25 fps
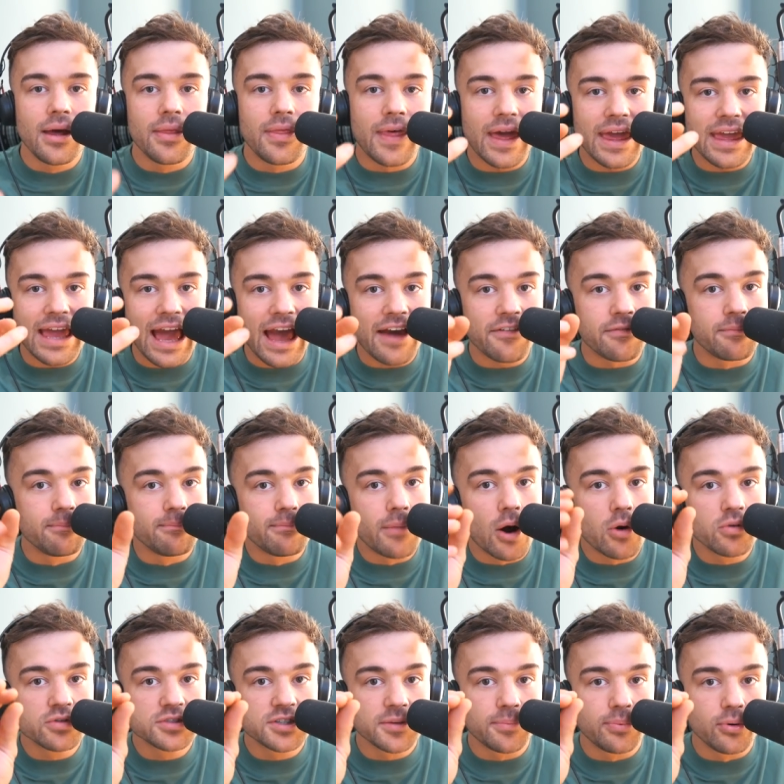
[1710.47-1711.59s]
They have
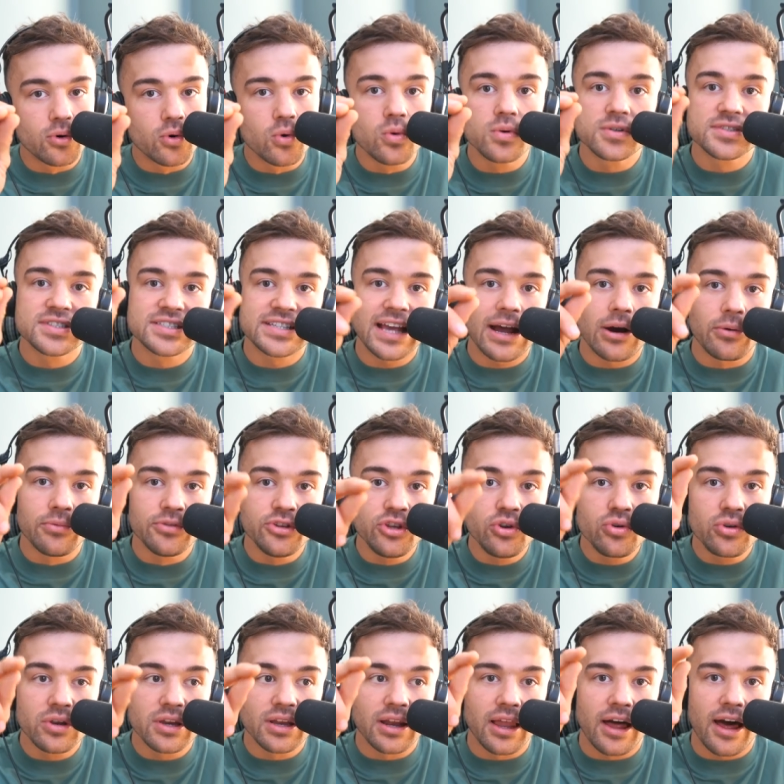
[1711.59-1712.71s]
multiple cell
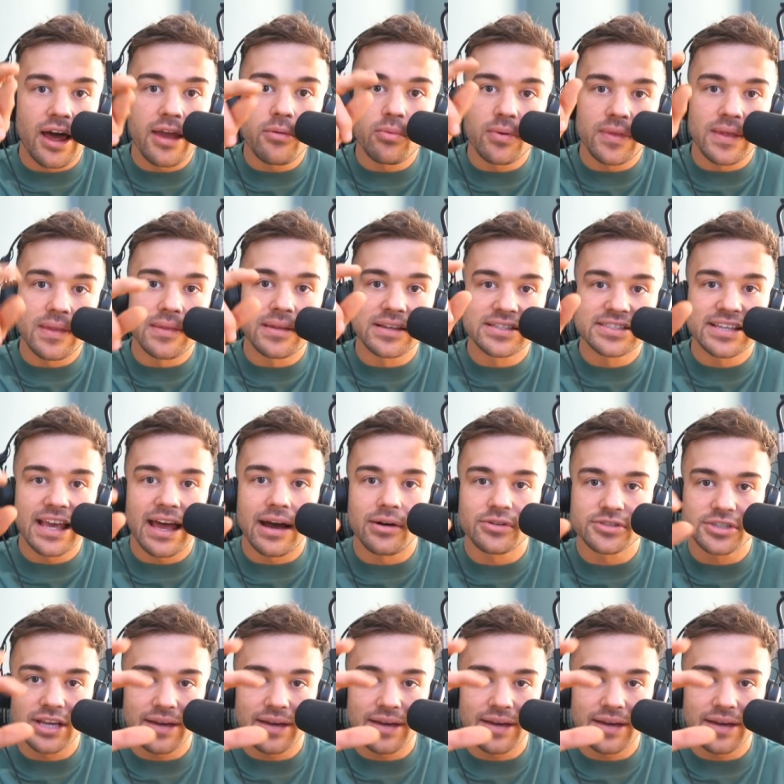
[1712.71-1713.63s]
nuclei within the cell.